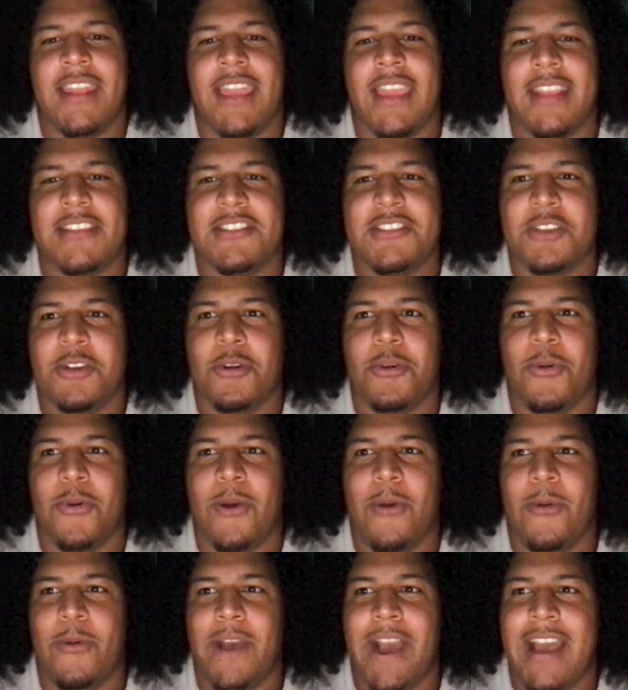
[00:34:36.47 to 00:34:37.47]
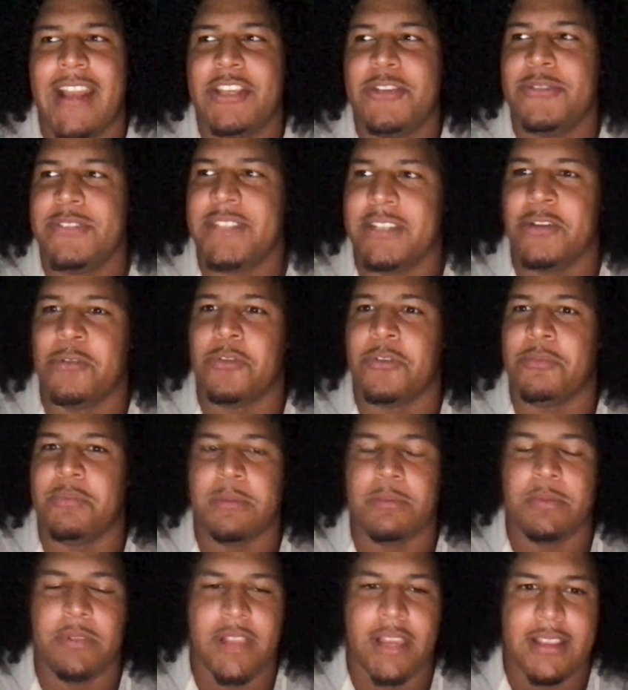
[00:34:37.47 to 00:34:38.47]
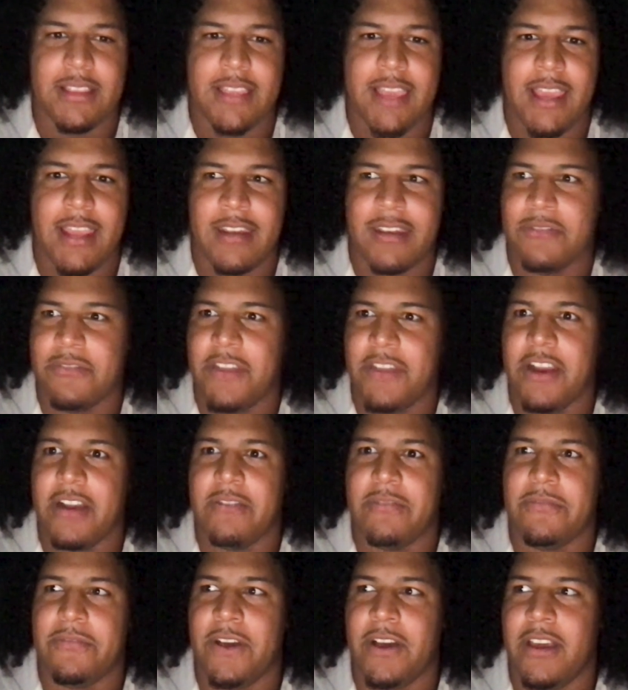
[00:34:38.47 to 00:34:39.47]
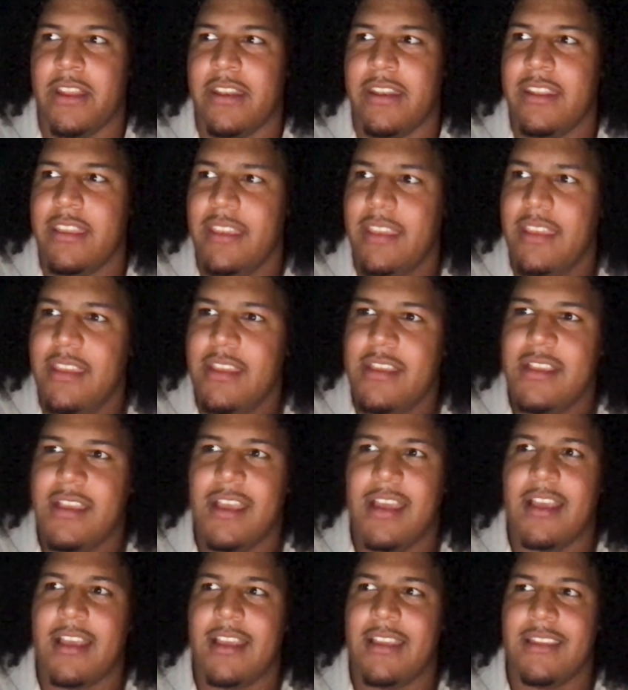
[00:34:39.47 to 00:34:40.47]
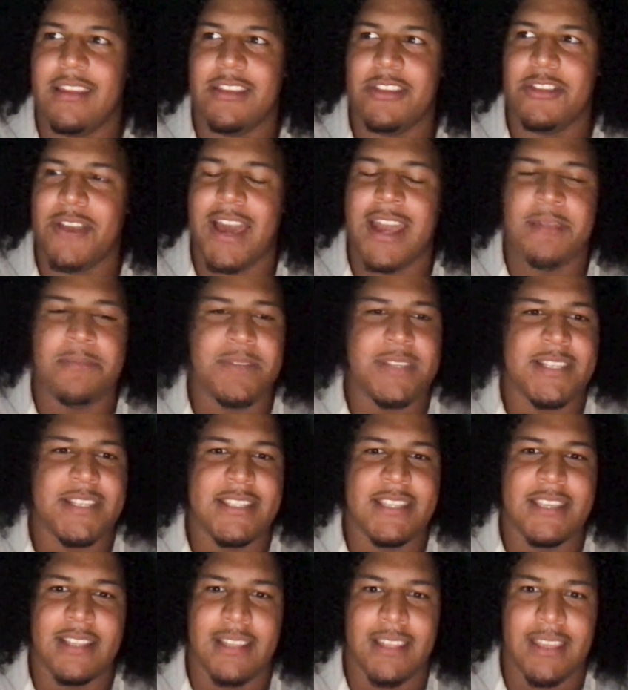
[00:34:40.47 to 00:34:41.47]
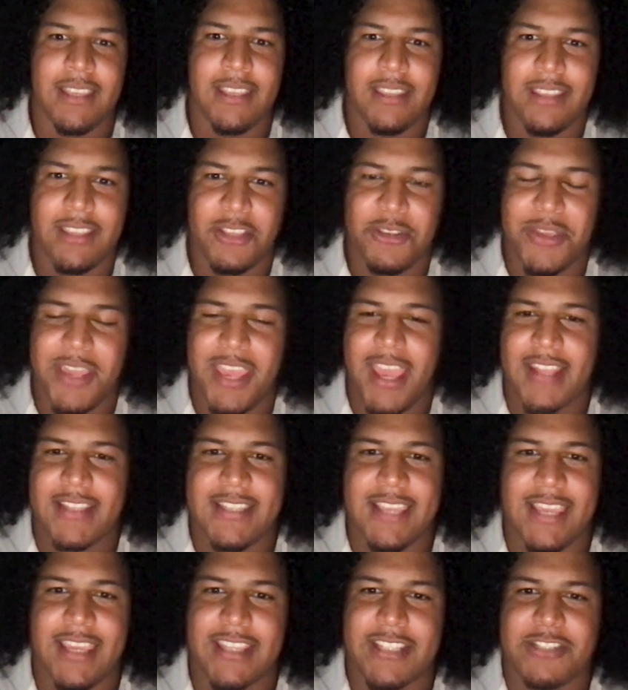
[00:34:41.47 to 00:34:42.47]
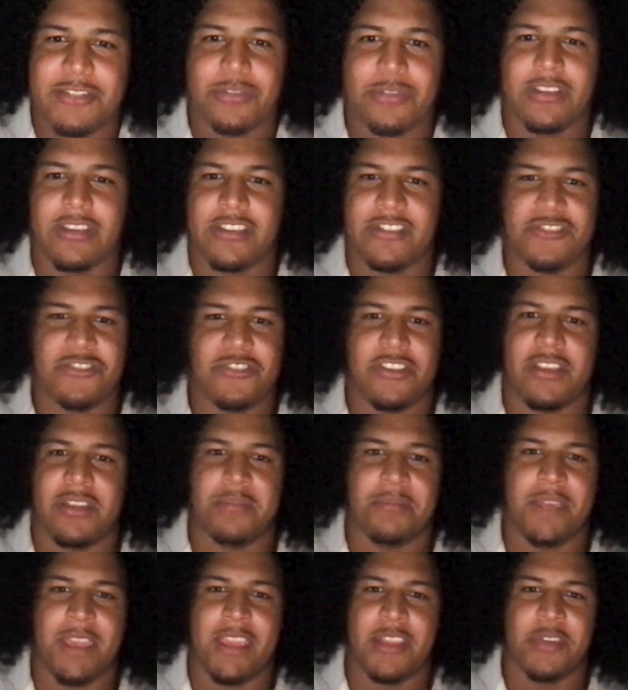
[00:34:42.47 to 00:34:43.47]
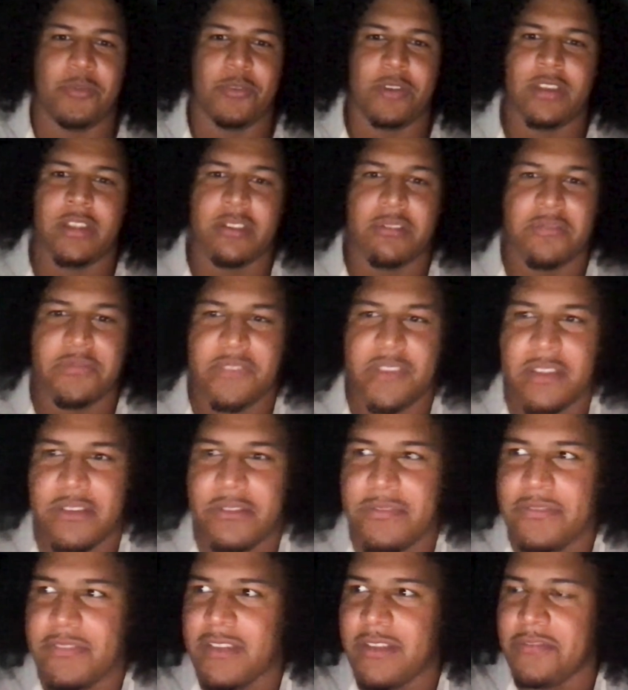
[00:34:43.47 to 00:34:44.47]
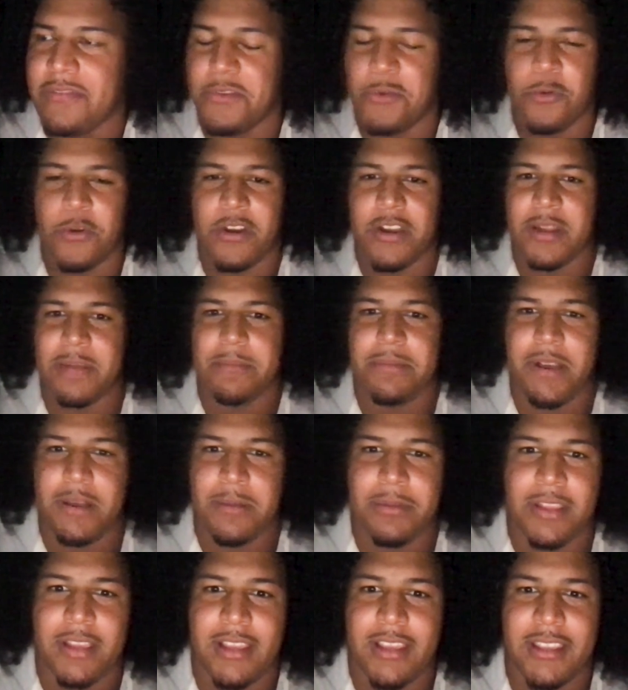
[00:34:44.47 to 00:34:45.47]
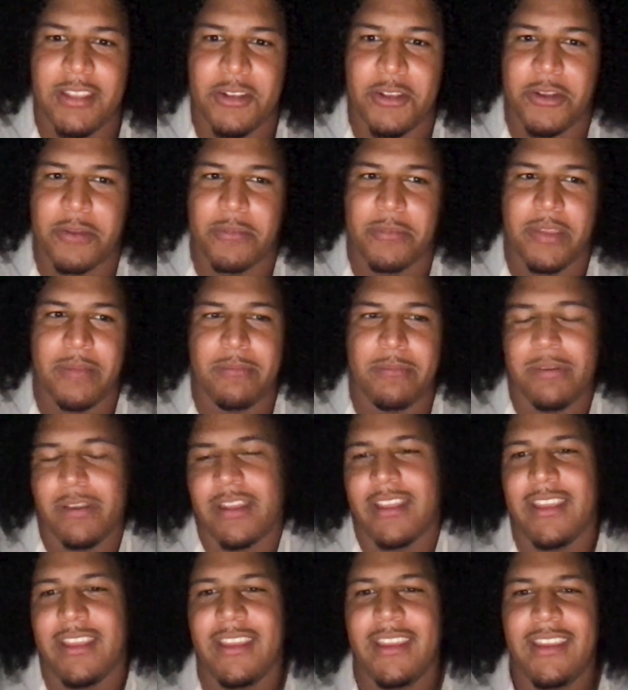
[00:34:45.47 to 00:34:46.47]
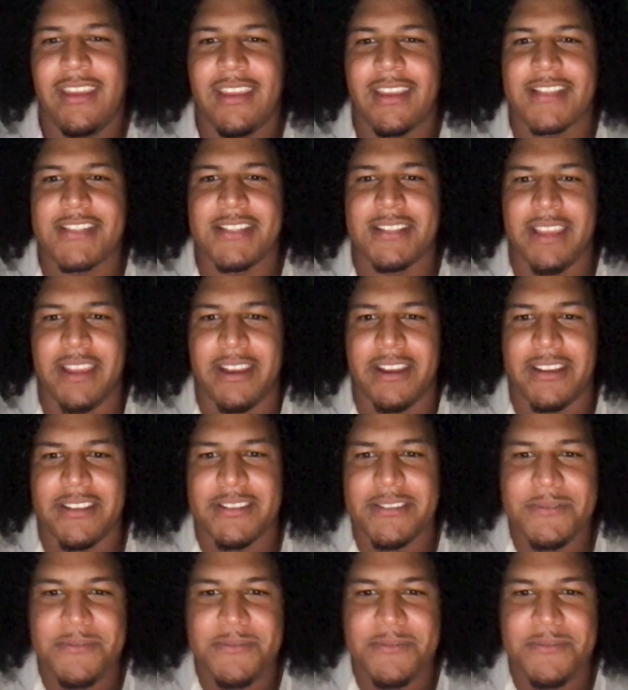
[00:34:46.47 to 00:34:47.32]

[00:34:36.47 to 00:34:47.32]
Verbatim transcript: and so how do you deal with people like that in a very. You gotta fun, be silly, man you got to be silly. Yeah. You can't take it to the extreme that you would if if if you weren't in public. You know what I mean? But yeah. it's hilarious.